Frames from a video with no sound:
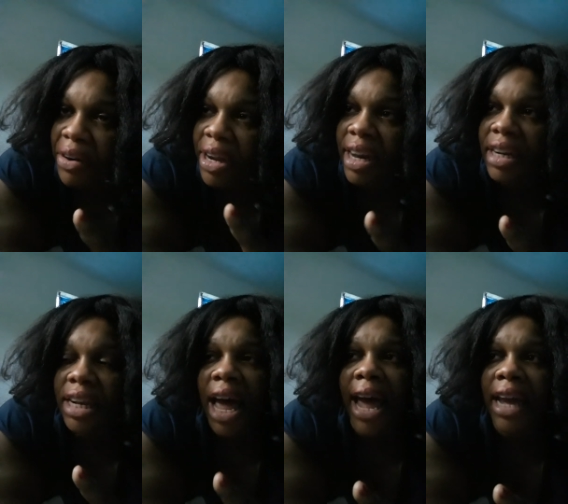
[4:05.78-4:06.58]
get in
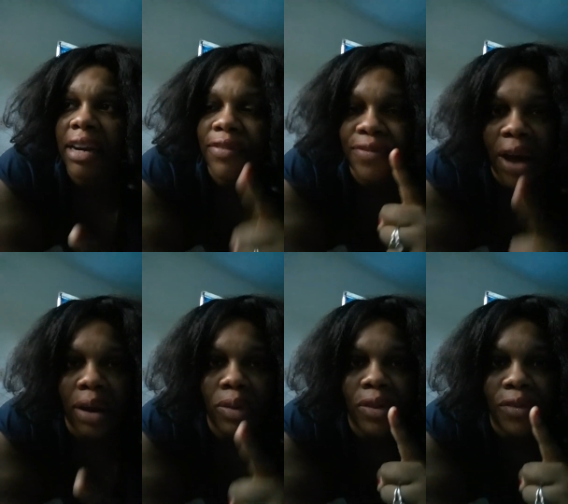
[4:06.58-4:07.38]
line and
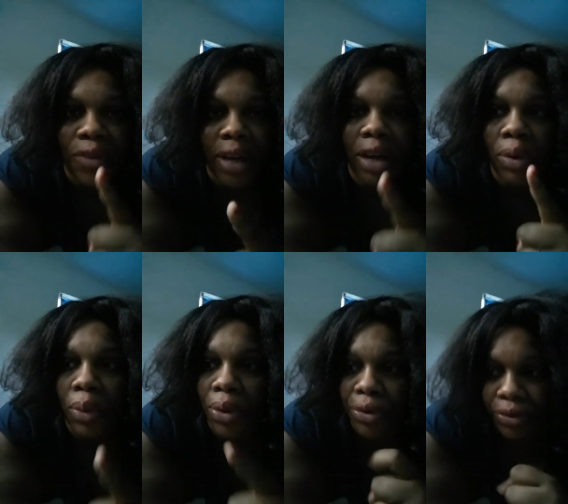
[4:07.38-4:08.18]
follow the fucking
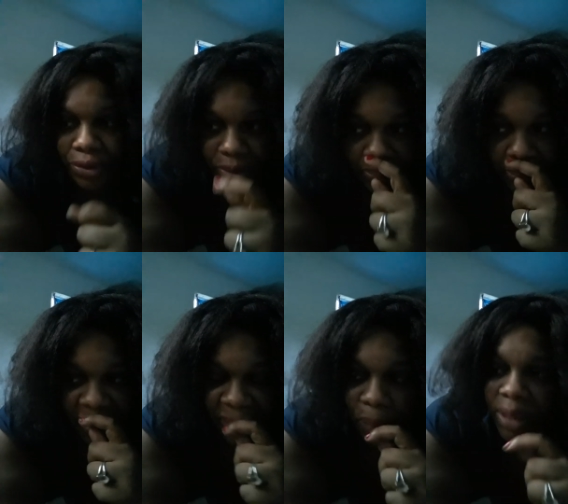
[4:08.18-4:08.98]
orders,
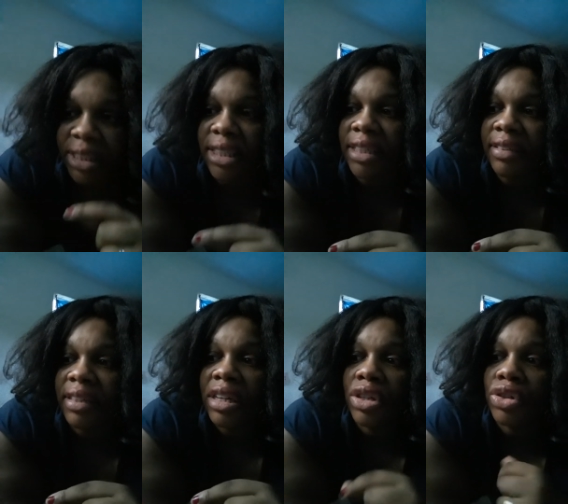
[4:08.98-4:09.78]
which is
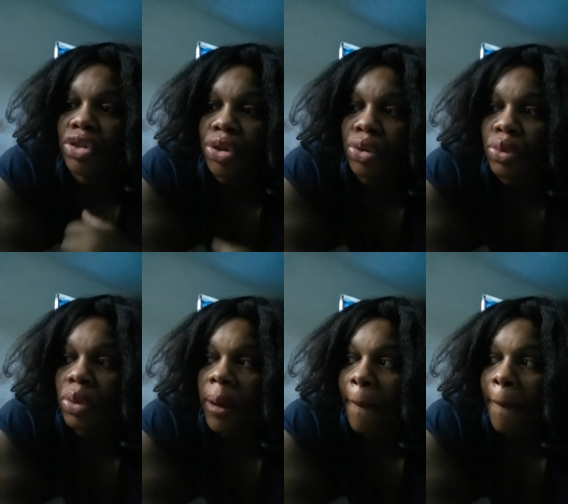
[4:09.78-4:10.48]
to